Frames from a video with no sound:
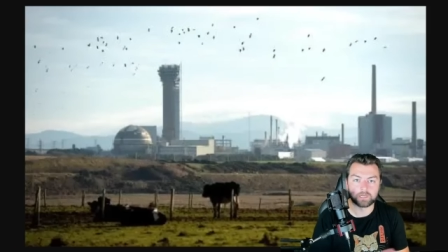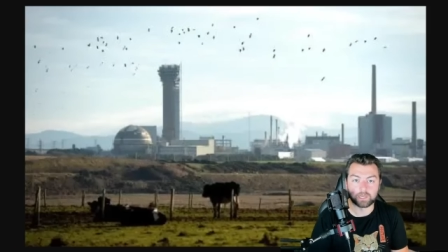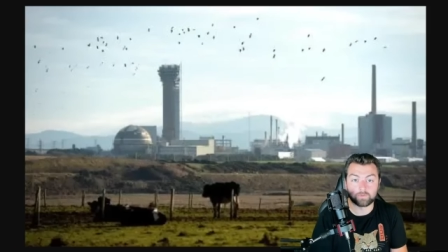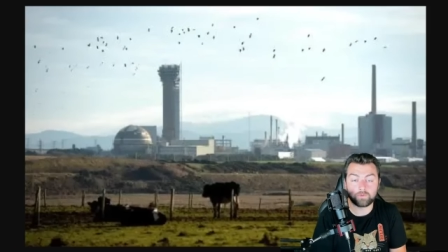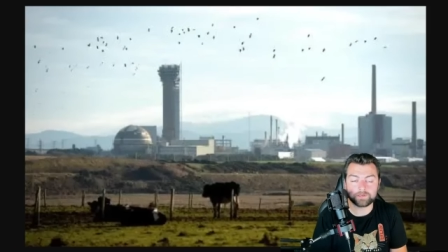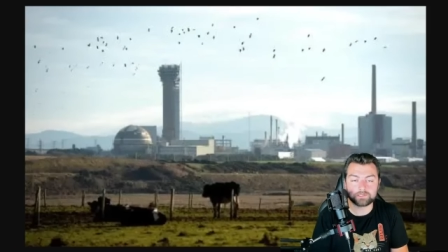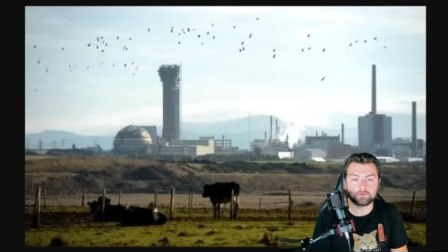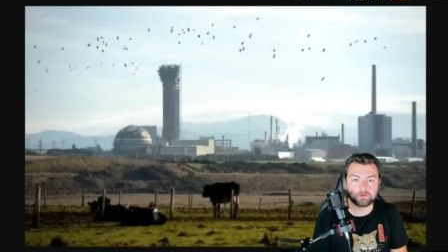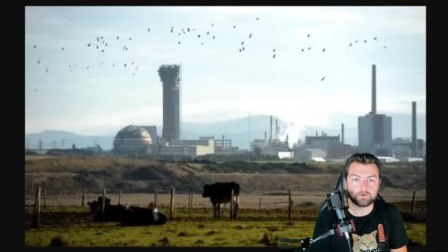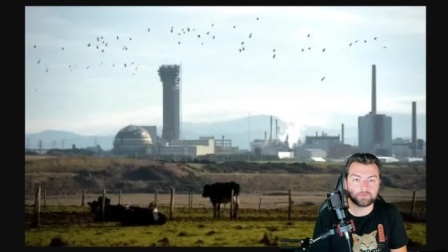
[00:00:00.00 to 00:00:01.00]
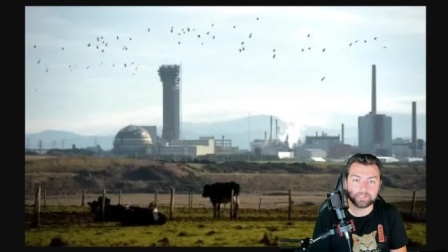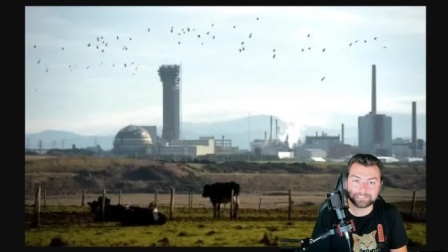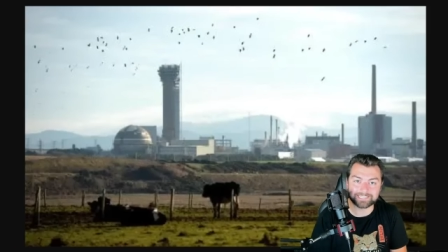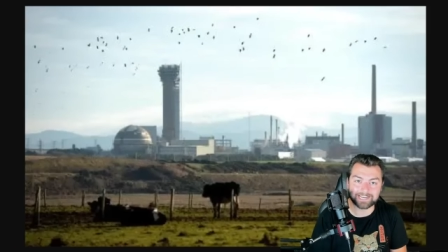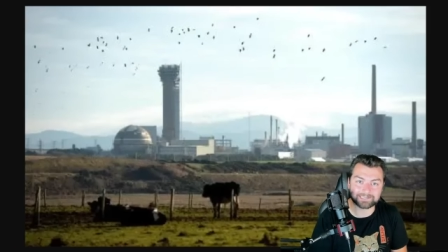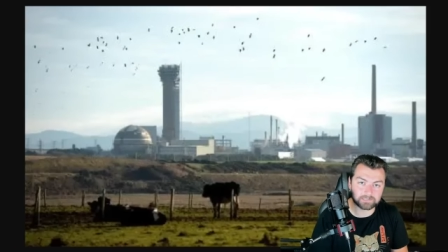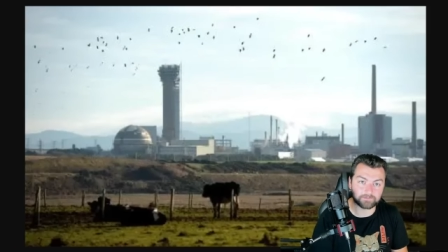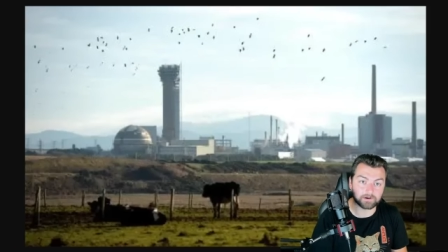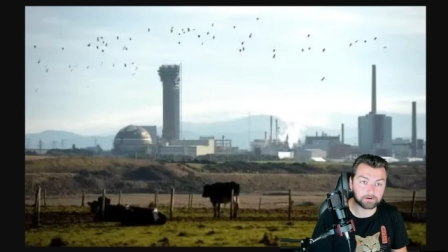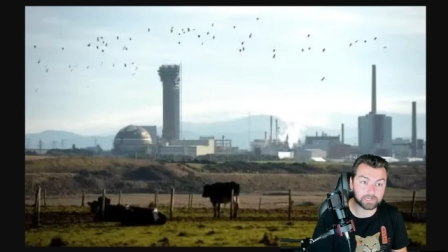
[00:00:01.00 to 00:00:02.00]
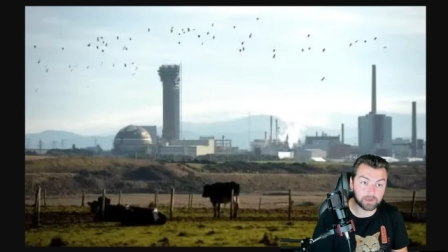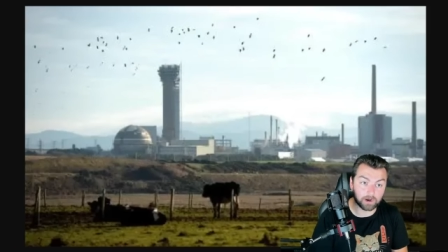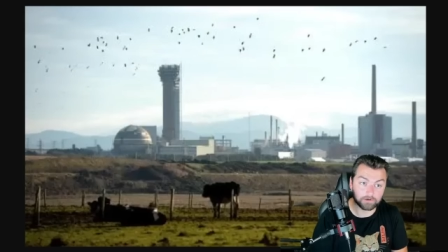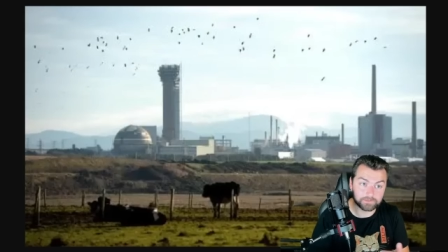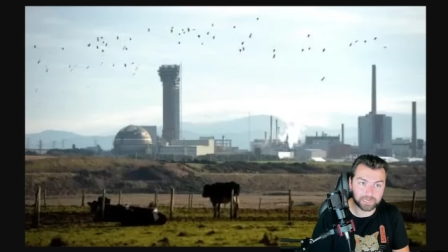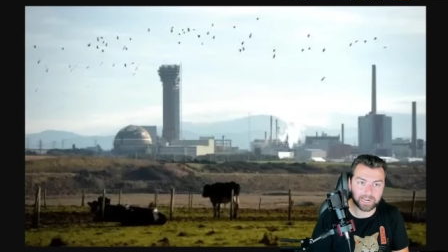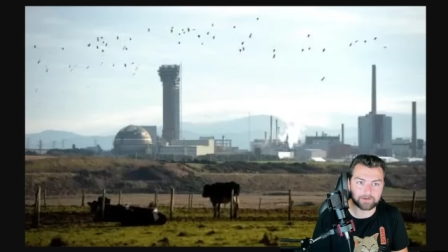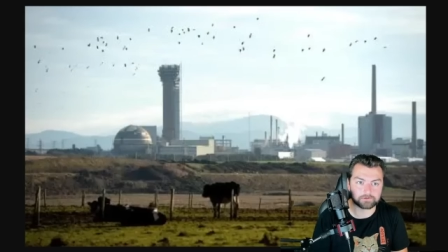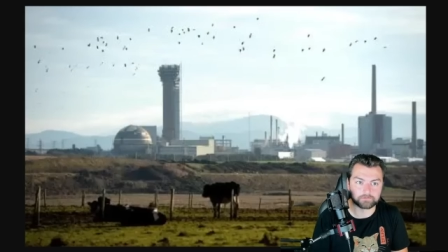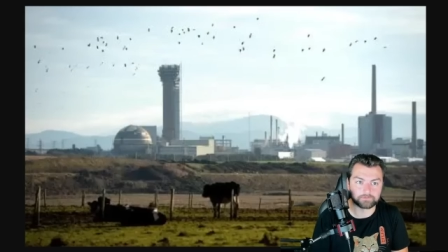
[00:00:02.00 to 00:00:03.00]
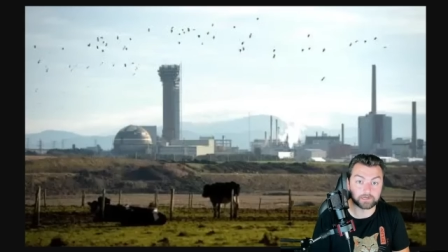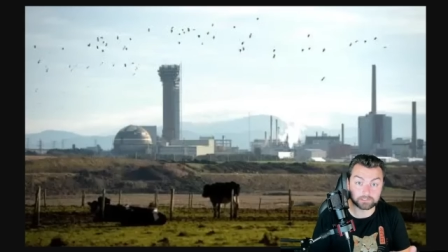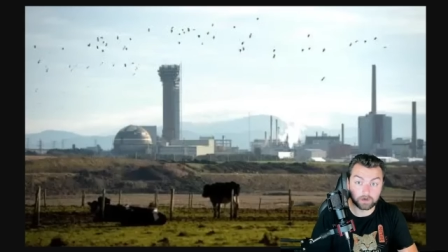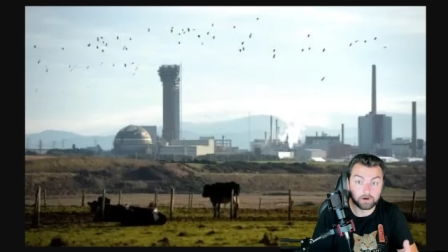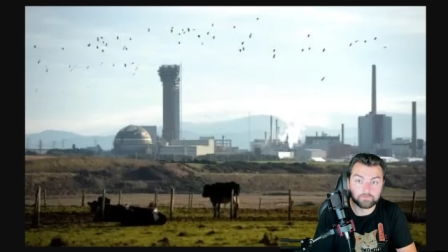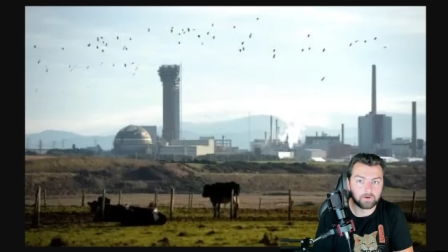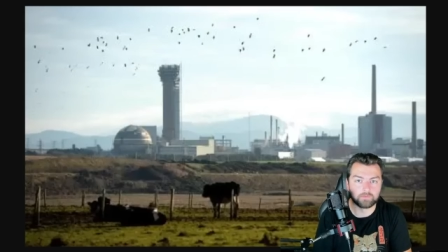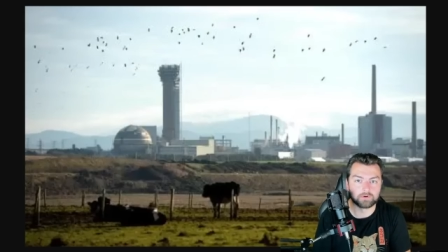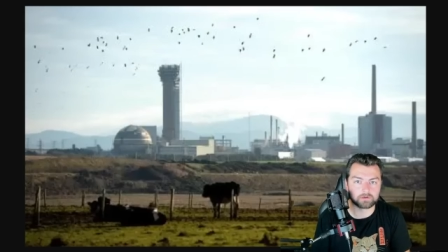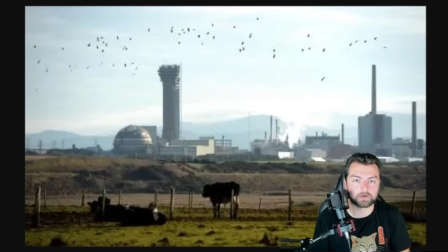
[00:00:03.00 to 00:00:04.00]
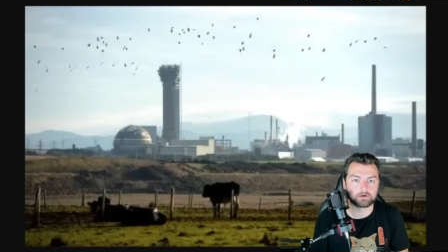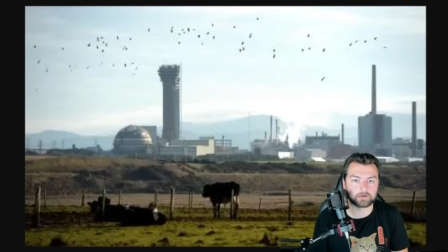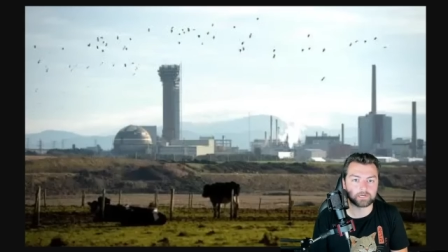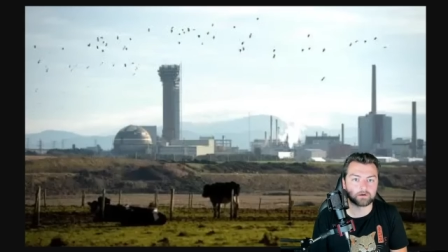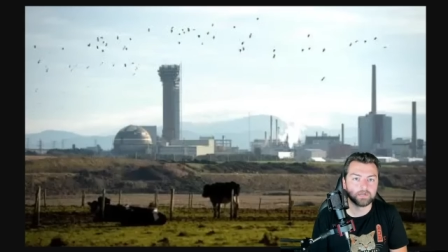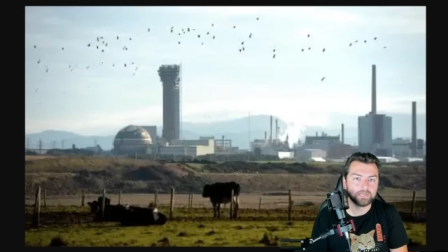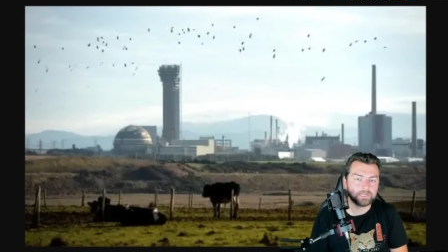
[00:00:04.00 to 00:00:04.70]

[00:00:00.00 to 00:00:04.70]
And while we don't know the exact severity of the after effects of what would occur here,